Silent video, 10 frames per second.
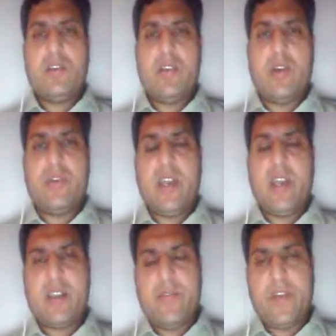So have
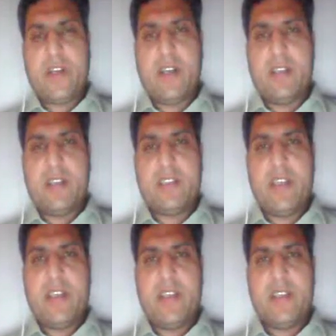direct effect on the
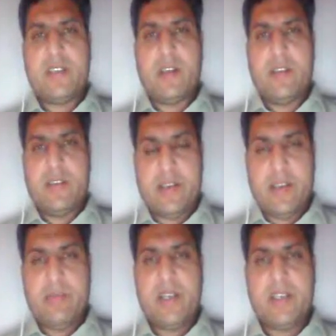CNS, on the
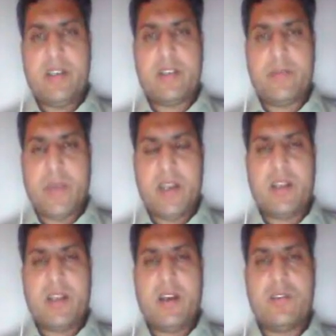gray matter, spinal
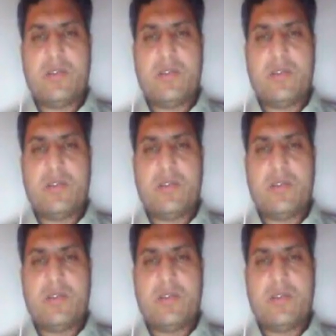cord.